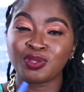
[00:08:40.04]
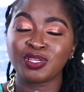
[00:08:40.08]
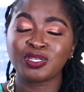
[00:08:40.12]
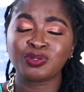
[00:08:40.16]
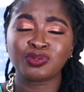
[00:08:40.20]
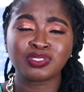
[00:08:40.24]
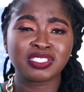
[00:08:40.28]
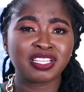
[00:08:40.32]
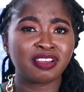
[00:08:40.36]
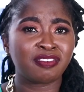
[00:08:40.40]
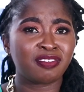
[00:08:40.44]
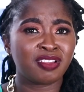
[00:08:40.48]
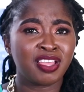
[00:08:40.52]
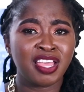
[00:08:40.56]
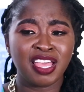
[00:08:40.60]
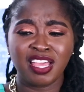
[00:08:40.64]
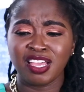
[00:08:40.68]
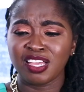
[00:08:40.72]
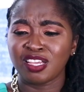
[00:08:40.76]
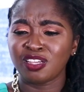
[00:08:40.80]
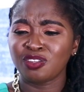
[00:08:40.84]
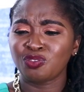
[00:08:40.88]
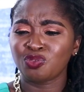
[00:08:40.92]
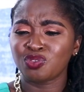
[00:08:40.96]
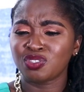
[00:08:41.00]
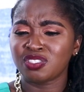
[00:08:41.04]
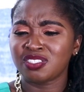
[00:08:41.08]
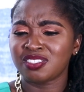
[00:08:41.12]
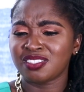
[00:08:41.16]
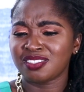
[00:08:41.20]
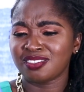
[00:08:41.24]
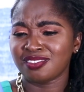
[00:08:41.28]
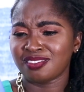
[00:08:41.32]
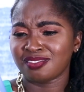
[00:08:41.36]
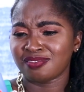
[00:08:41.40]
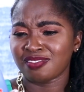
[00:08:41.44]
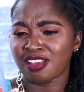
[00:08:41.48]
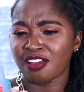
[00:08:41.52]
it was
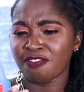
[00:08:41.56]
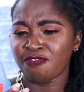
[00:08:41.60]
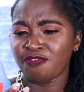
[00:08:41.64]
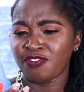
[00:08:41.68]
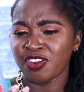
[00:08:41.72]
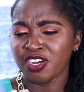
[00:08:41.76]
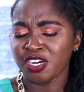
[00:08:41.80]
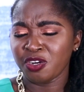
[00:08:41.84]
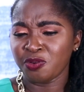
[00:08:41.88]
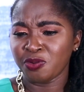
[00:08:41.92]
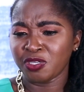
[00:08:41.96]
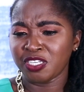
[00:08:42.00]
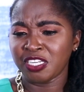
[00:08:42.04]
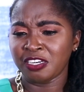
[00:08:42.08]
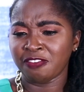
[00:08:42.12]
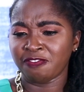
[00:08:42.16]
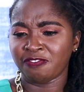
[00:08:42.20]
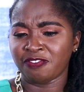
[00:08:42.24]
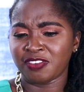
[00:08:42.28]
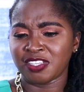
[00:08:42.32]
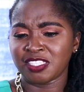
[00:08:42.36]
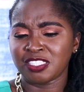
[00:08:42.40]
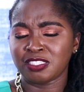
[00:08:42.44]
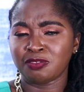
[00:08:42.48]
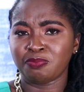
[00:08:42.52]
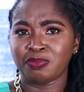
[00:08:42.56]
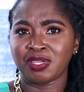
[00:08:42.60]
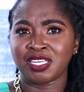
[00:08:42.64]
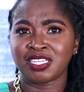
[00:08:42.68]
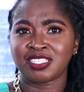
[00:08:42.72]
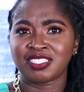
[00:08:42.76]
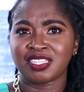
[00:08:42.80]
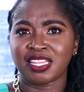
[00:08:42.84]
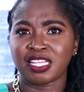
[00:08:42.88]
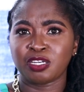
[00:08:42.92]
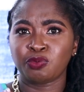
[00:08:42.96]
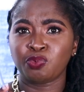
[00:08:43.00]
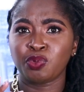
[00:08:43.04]
a very good
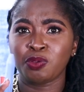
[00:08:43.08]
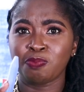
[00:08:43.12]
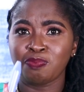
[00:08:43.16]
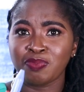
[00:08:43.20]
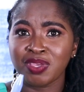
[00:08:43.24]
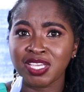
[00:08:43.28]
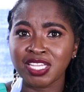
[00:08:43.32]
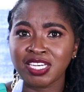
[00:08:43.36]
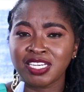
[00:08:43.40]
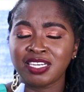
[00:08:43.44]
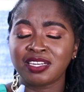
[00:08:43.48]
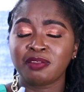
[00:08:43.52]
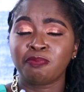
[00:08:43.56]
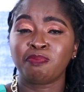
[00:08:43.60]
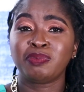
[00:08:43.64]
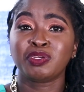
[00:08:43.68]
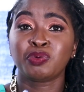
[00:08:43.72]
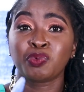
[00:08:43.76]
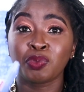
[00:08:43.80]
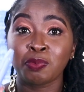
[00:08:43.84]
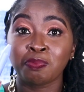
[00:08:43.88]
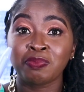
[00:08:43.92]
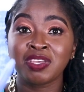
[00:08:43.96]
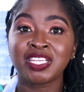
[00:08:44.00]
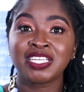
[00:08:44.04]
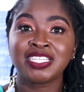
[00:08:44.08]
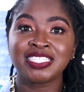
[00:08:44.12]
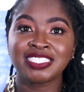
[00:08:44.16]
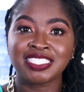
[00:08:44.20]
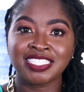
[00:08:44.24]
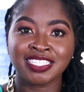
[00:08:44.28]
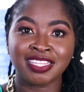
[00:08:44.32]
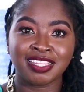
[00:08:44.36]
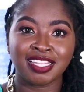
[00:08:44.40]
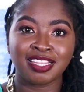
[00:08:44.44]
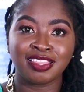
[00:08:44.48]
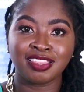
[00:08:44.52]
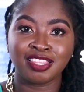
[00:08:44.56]
investment that we made, but we made it
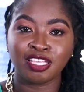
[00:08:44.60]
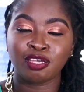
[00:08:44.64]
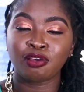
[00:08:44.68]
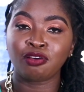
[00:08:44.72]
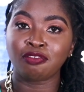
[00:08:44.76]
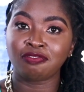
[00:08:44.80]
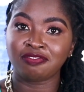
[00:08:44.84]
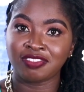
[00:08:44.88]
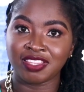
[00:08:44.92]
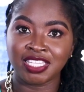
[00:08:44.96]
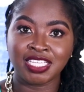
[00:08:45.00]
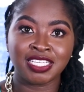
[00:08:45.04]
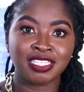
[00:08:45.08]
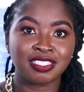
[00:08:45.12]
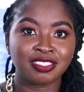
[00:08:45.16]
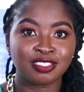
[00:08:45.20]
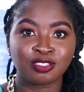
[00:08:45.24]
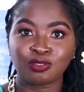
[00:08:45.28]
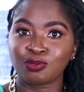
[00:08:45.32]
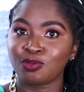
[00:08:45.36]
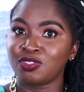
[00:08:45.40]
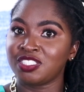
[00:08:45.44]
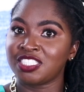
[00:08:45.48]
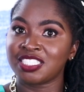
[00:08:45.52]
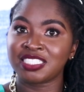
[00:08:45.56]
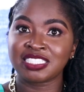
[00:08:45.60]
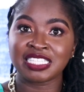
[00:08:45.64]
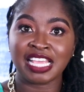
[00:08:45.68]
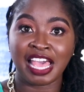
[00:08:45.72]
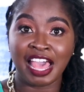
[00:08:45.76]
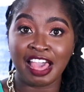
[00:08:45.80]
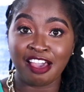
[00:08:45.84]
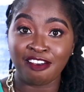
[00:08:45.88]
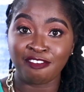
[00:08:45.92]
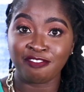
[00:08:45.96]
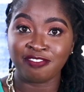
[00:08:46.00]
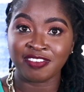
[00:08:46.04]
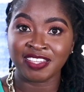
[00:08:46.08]
in the thick of things. So just
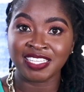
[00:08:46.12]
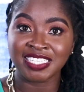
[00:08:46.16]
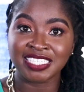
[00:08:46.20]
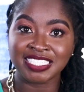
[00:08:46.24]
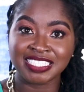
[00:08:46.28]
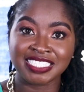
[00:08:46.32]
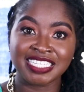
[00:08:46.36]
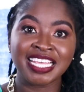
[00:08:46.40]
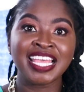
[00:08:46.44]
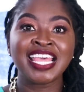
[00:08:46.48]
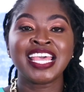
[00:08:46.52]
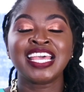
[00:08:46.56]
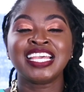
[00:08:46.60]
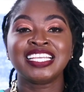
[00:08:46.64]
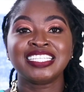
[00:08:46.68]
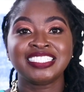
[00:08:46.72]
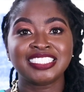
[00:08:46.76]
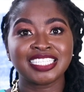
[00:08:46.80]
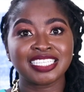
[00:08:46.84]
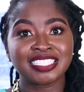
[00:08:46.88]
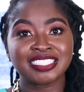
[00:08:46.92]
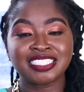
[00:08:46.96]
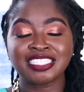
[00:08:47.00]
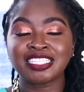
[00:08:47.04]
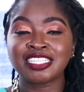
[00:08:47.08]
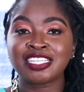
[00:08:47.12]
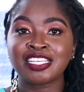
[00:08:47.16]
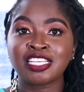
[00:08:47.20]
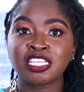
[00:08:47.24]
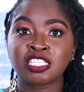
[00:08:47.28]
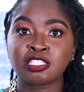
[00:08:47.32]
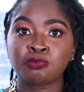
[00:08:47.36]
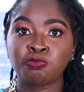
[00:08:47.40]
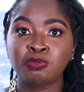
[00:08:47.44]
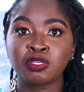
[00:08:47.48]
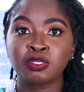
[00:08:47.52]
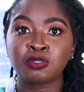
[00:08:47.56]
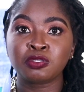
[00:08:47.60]
have it just in
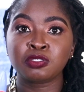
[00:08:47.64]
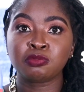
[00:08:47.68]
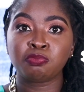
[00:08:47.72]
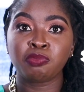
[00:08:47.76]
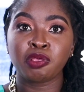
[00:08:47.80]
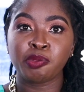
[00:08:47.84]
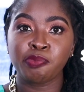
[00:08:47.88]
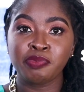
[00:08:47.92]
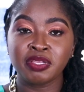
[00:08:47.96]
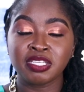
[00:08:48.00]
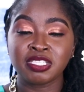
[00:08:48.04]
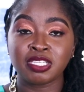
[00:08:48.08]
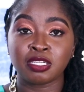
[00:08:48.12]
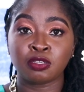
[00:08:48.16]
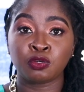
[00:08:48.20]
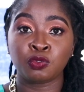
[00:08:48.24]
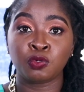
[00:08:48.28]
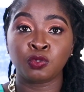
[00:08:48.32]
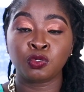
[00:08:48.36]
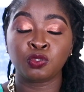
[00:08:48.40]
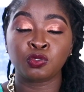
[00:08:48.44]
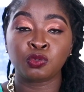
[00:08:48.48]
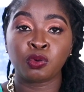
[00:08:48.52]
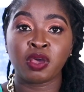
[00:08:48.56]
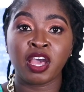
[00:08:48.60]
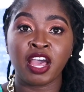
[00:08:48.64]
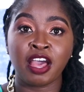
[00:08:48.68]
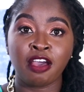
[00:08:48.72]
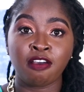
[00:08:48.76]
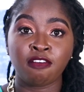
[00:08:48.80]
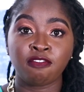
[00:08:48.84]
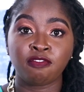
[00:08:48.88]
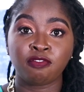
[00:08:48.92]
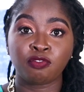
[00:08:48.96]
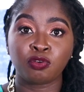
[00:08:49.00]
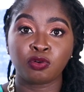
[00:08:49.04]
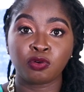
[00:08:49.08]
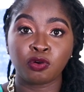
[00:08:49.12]
case, because babies are known to
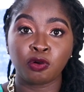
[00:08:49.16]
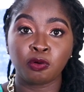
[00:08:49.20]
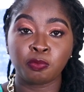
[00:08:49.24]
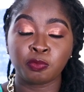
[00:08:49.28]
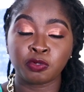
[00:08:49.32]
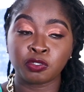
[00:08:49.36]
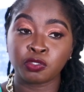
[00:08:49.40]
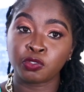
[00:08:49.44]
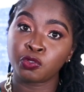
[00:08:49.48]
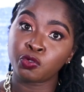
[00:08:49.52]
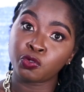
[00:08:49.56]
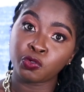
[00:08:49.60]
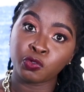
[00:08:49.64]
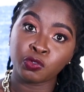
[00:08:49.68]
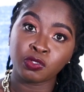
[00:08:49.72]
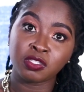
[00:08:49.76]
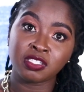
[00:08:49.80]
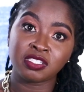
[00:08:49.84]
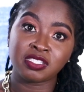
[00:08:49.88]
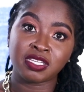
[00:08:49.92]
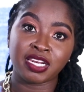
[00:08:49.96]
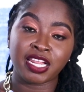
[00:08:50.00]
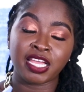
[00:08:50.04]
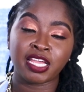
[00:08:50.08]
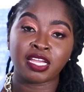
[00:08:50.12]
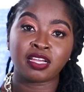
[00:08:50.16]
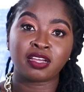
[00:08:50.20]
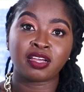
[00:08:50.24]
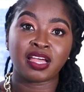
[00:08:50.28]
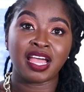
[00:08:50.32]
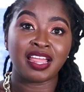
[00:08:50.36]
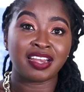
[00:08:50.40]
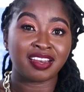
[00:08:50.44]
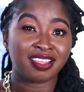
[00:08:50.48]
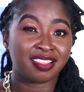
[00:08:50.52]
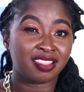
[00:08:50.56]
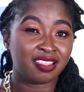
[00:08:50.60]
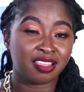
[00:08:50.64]
have common colds like
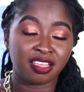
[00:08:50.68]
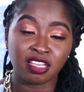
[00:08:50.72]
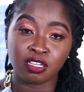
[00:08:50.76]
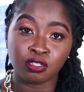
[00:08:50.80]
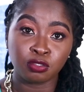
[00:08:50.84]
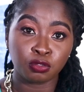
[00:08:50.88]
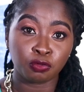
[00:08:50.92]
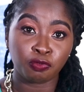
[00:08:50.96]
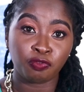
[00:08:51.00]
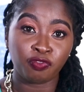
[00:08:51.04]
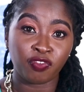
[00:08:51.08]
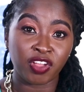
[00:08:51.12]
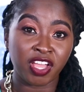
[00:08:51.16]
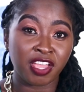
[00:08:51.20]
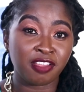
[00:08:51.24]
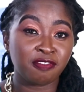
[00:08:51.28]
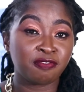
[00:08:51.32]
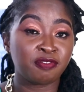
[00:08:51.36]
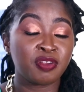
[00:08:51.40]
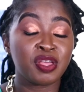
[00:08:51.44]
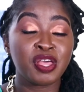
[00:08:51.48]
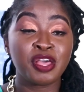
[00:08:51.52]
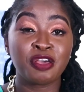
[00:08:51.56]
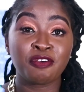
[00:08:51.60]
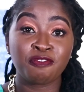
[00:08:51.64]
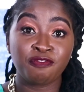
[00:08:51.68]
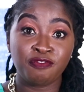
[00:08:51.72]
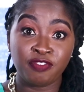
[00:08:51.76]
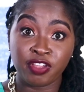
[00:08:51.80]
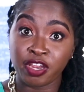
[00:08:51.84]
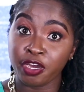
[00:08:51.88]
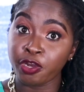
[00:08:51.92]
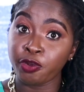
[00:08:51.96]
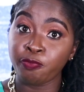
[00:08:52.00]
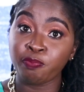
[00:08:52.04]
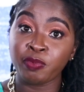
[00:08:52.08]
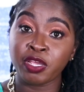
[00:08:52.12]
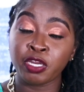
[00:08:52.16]
under the age of 5,
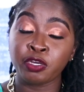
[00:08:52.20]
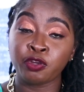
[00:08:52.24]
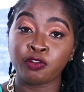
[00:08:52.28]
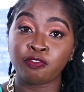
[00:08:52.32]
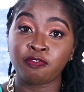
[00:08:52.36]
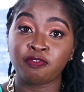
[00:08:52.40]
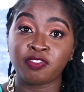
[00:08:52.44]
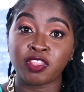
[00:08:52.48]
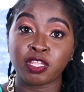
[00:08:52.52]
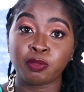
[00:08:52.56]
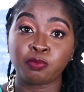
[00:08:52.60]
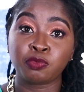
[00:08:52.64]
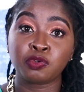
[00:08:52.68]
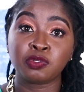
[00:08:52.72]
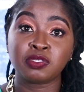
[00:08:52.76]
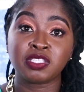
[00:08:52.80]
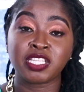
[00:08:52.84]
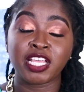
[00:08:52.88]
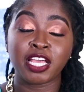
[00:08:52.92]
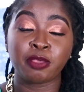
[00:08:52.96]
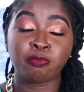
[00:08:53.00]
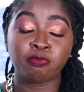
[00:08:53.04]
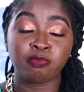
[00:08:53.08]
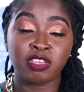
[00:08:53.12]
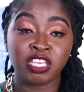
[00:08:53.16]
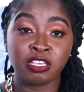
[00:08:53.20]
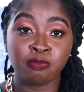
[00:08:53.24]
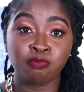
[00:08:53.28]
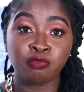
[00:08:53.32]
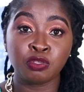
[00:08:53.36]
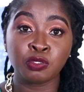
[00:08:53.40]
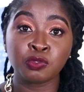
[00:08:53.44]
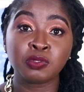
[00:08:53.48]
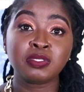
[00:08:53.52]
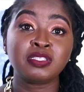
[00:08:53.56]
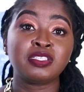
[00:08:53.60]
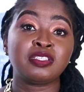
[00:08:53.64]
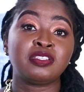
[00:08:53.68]
very many of them, because their
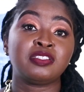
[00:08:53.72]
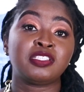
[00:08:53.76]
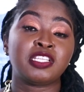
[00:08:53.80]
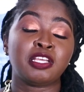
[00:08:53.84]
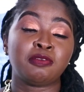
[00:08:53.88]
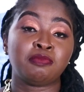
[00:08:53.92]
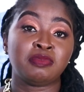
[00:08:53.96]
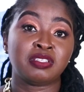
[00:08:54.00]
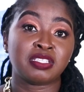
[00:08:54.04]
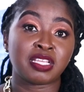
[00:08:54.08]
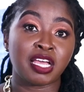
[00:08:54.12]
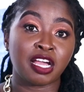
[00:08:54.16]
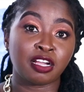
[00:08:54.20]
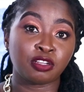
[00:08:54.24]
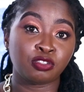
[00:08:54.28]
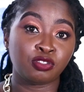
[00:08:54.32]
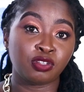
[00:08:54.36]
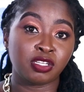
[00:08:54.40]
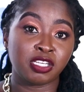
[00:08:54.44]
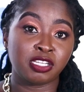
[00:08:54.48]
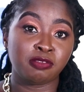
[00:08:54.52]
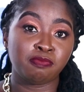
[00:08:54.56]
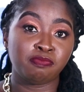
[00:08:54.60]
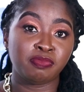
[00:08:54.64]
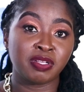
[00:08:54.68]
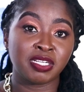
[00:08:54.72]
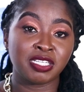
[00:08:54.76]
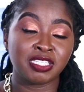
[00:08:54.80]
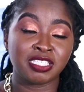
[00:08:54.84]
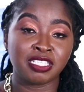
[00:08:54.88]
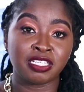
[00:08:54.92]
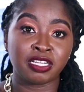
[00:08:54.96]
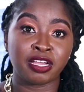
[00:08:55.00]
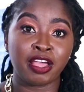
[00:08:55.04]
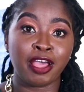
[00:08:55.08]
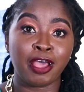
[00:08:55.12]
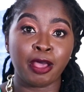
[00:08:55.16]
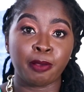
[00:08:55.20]
immune system is actually
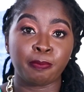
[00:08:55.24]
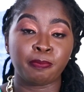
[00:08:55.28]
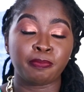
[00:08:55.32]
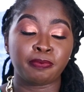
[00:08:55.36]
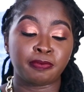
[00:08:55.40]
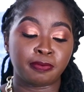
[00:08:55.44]
building up.